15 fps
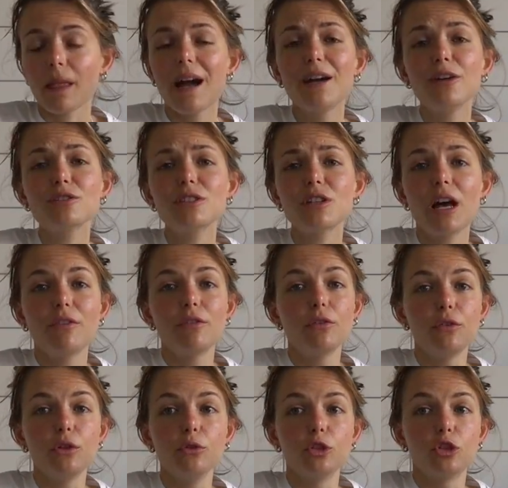I also have a
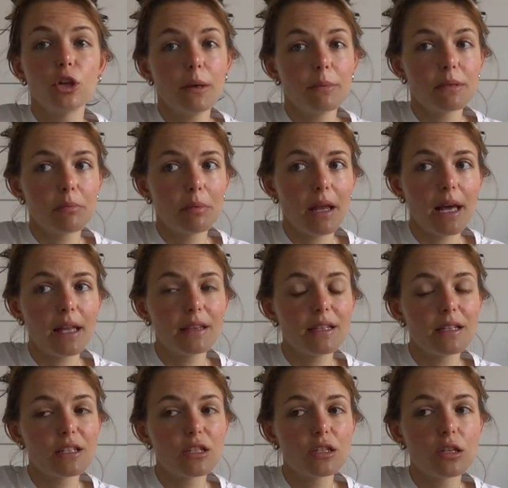few trips planned
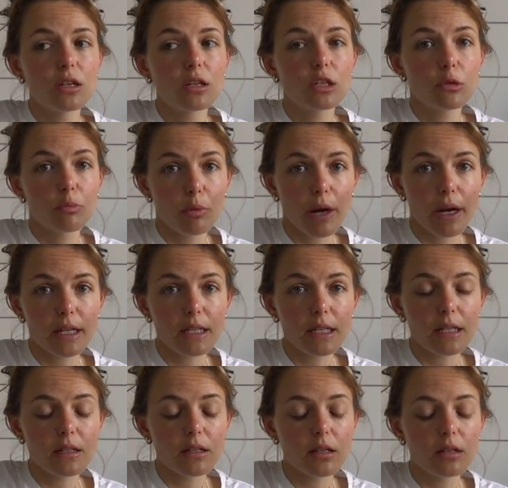this spring
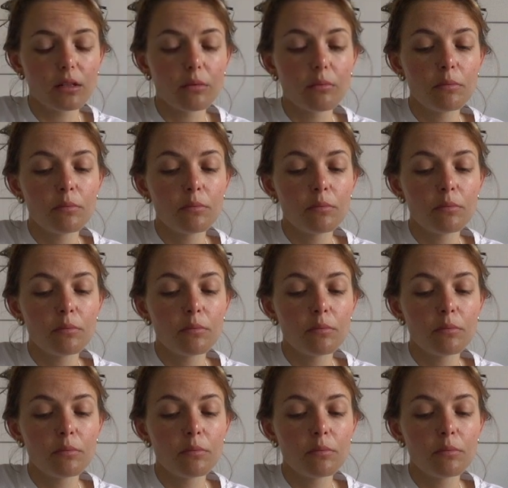season